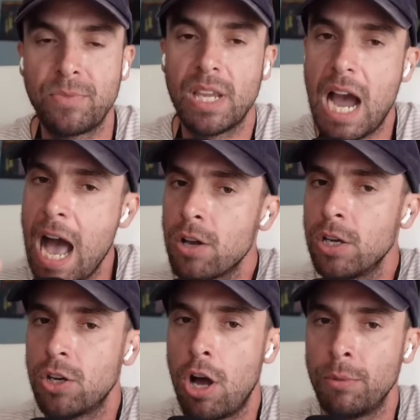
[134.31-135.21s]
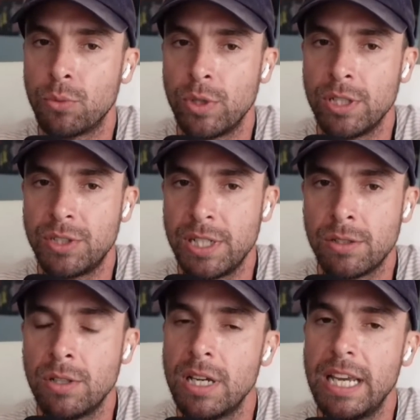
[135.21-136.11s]
Kyle can call him the real
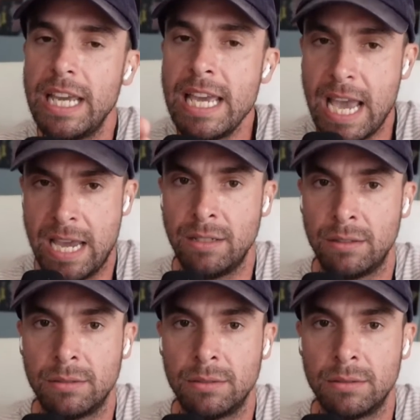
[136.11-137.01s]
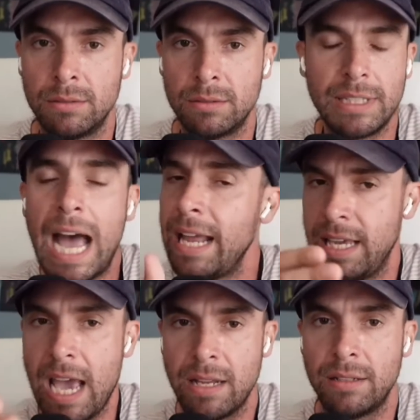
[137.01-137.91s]
deal. He ain't. Not
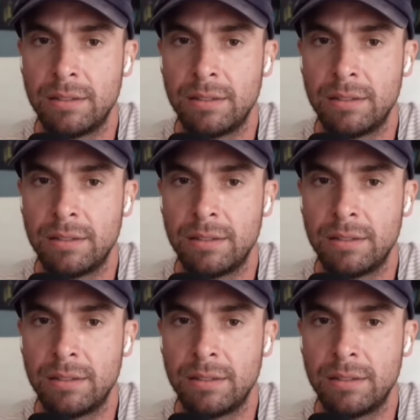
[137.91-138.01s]
yet.